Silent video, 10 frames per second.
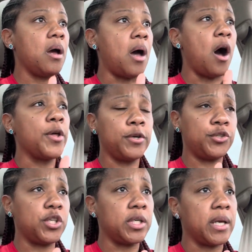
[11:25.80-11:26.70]
Although
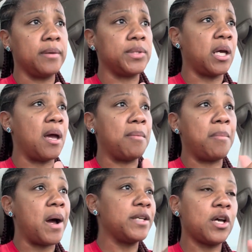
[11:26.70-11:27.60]
she kept saying,
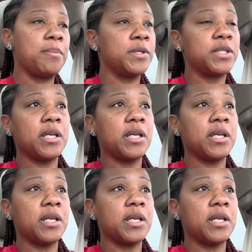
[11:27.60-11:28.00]
my job is